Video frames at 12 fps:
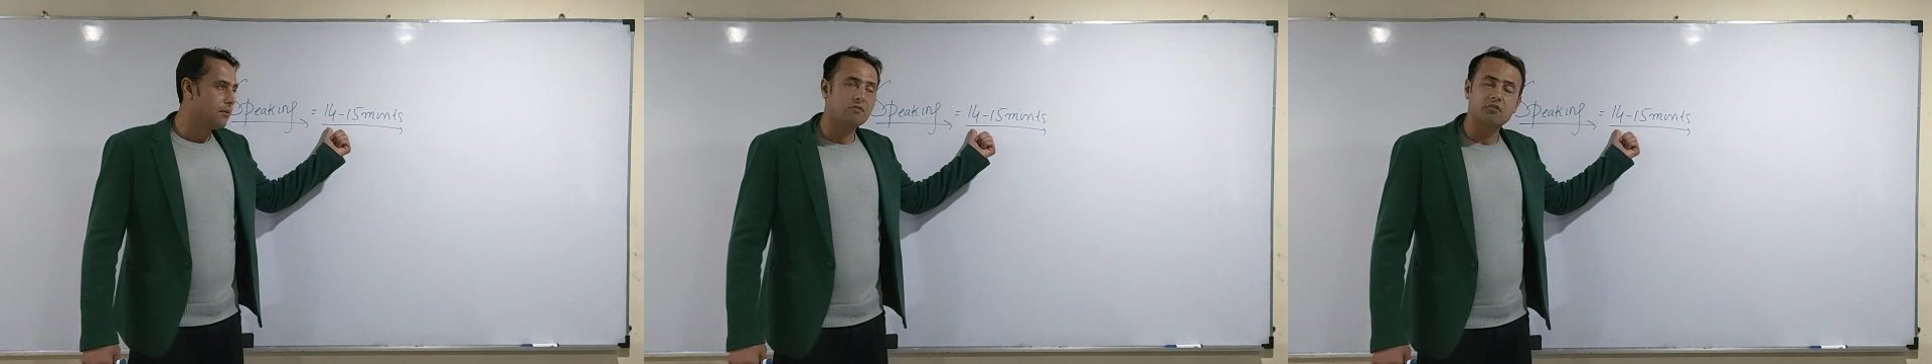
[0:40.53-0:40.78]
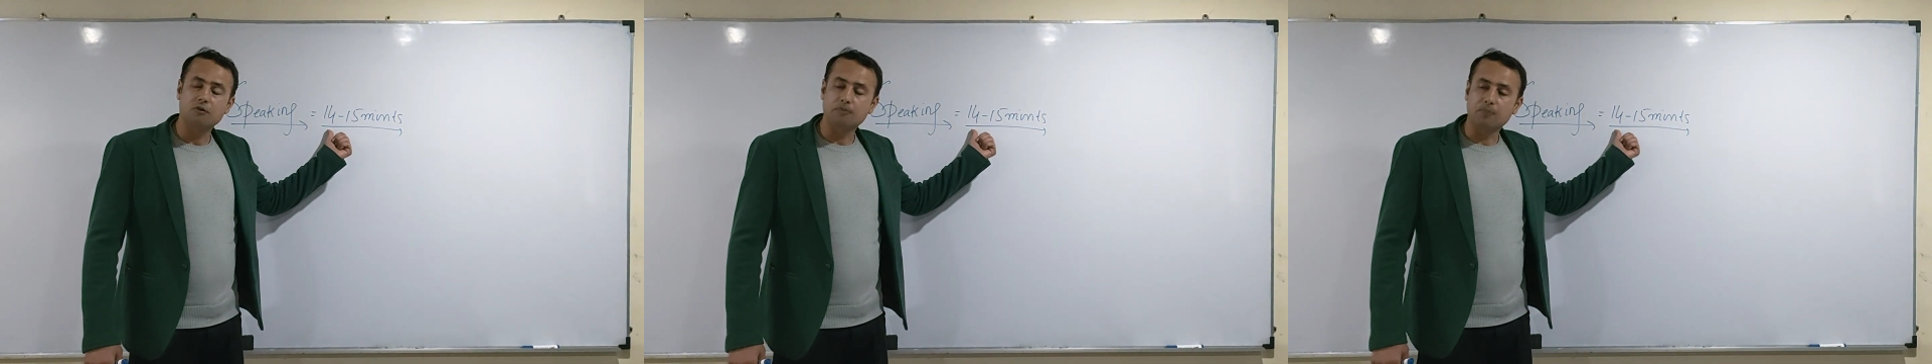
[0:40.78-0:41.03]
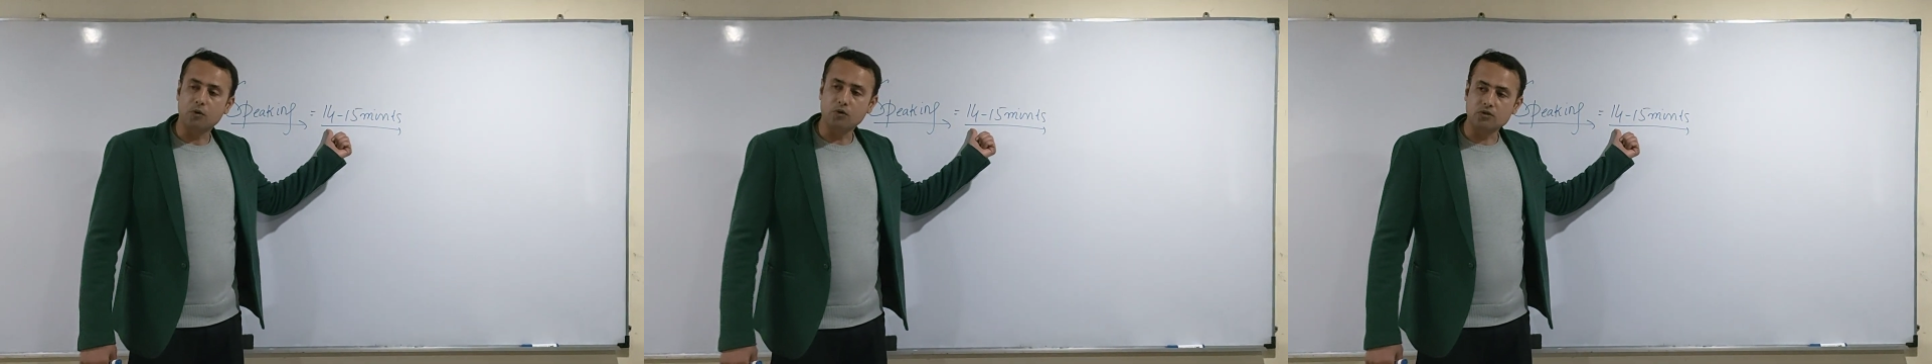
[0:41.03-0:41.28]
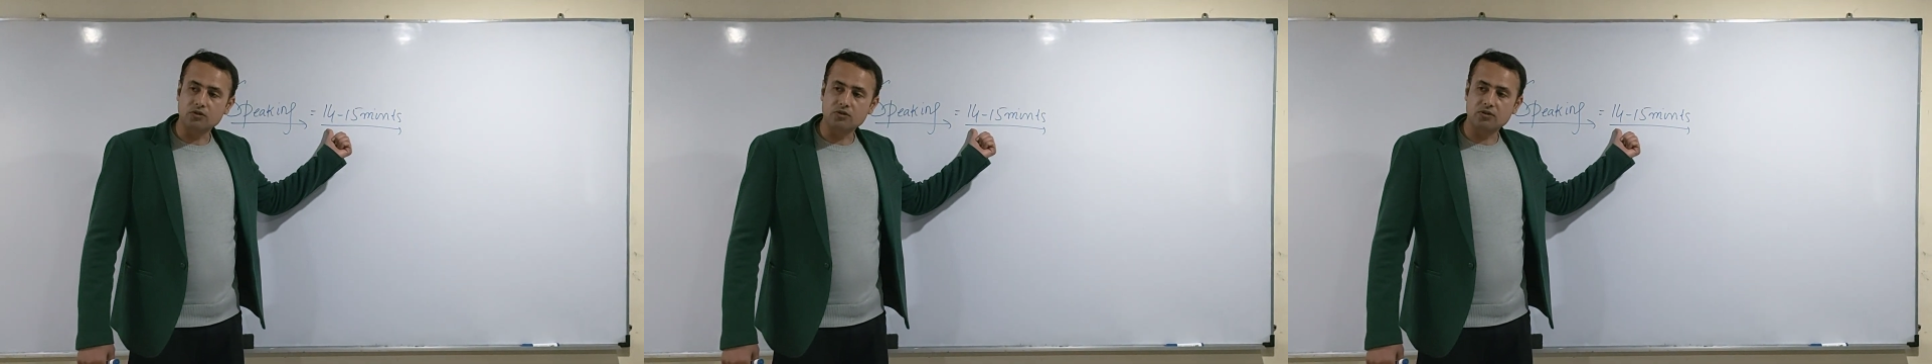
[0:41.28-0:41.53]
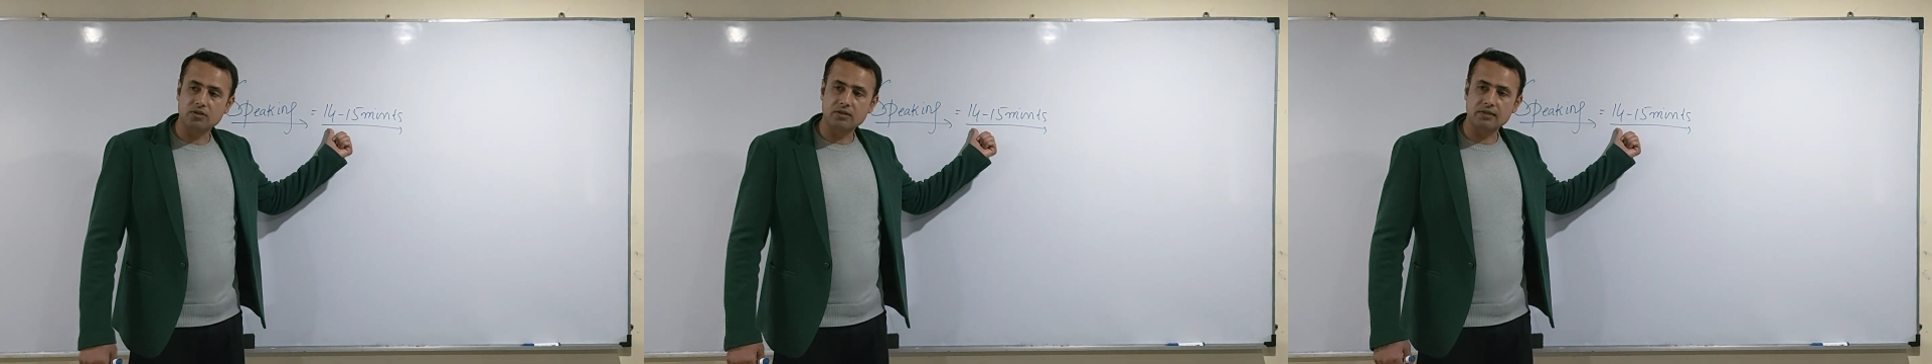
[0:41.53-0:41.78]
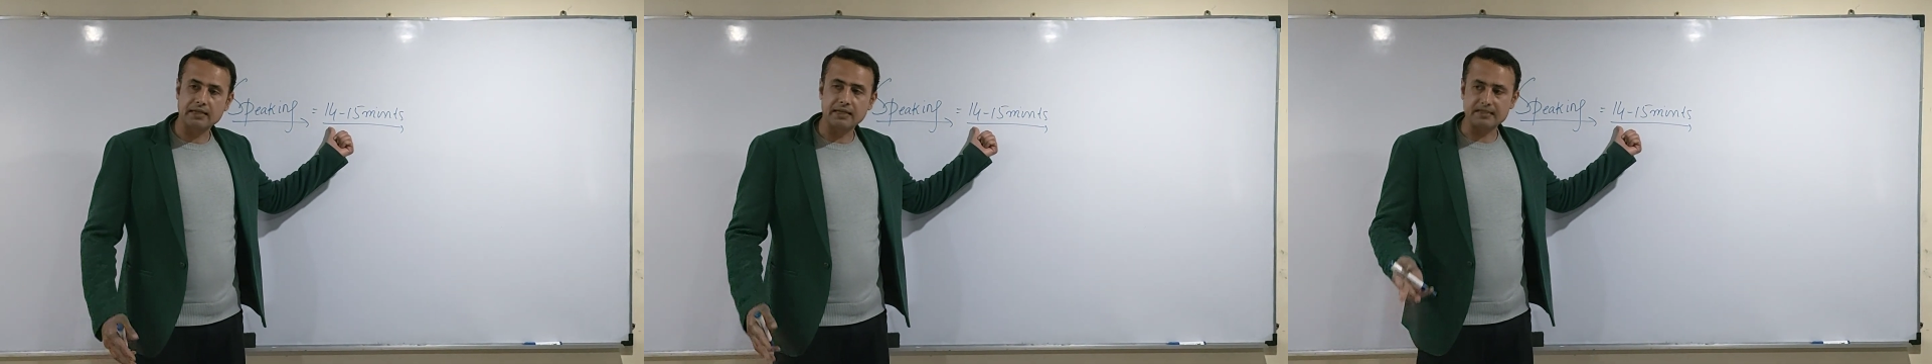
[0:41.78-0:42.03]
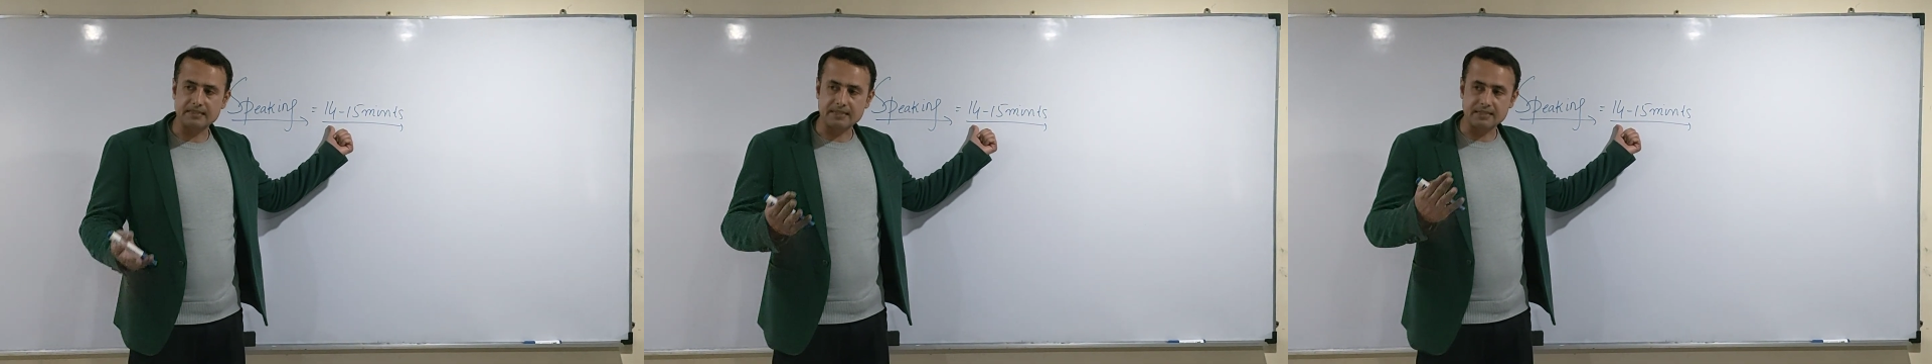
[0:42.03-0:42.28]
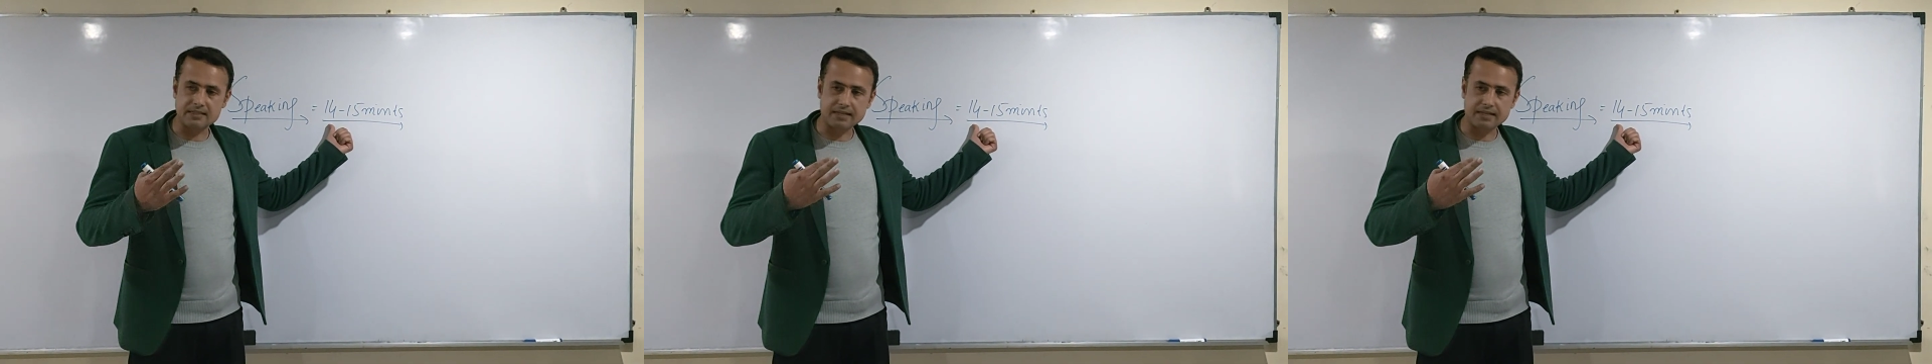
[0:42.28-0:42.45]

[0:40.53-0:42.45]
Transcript: For both cases,